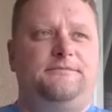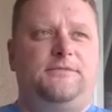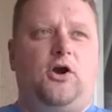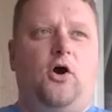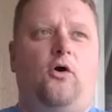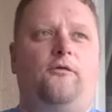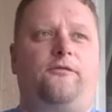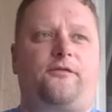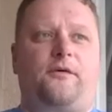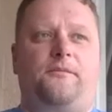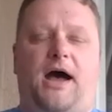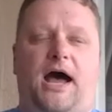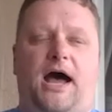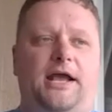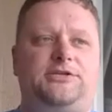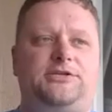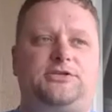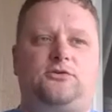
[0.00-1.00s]
go from
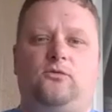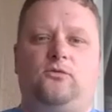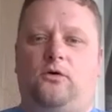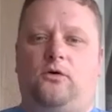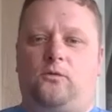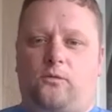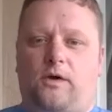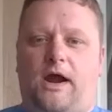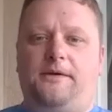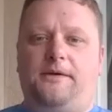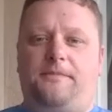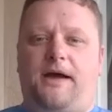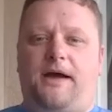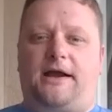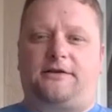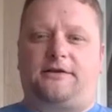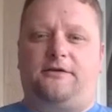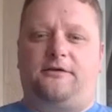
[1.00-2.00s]
high school right
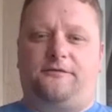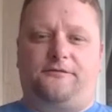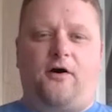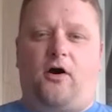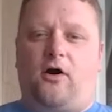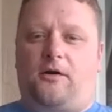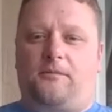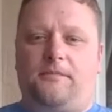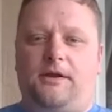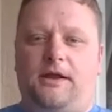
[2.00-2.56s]
back to the farm.